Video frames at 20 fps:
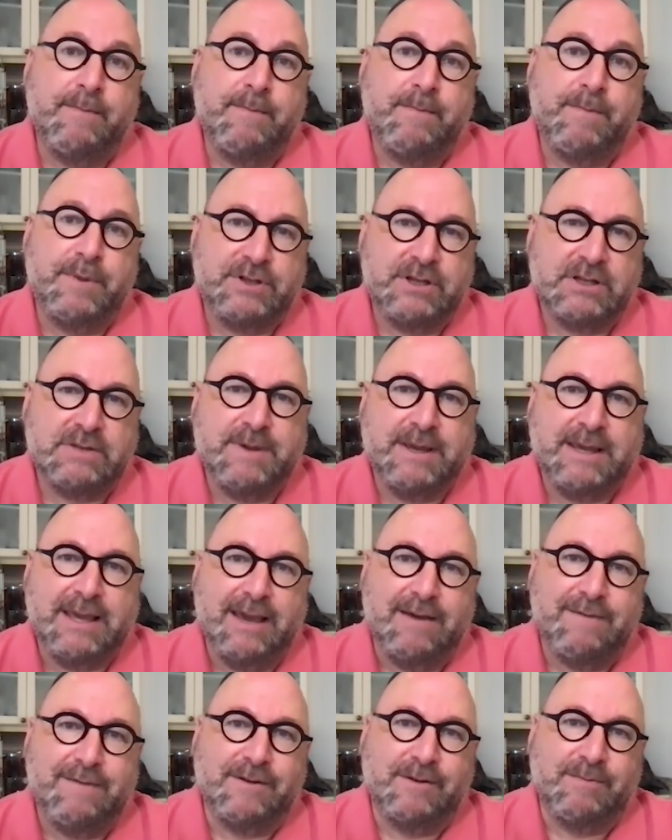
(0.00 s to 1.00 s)
just be
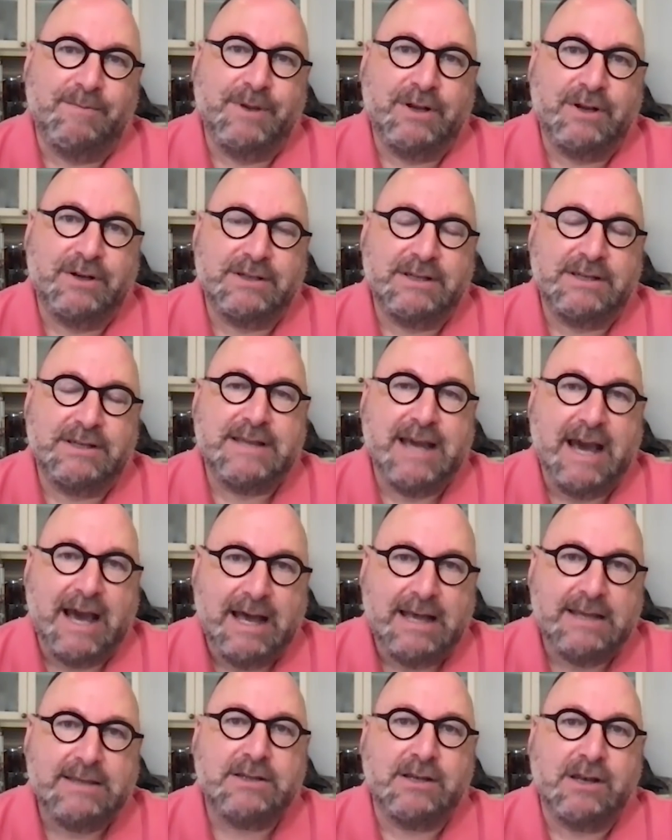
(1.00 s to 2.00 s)
careful, because it
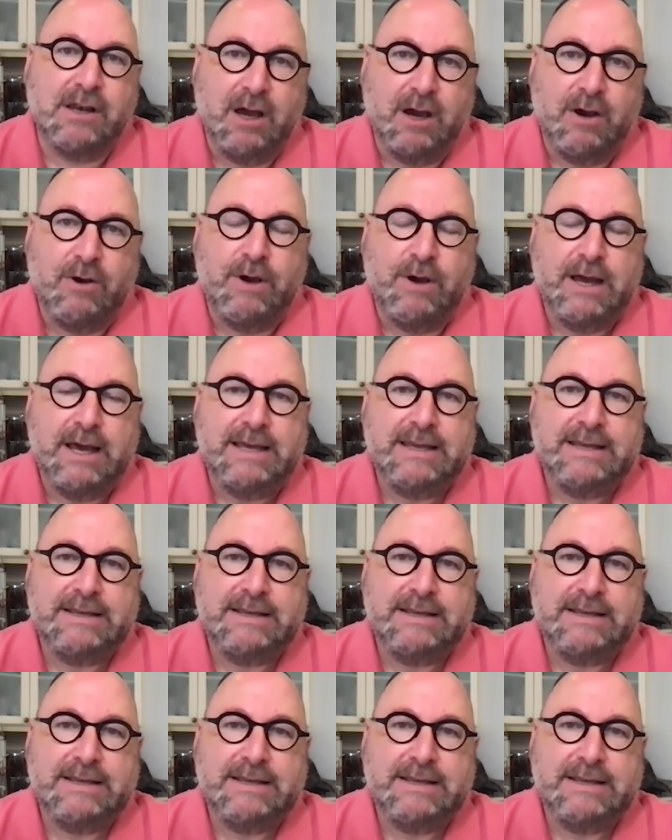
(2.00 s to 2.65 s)
does lower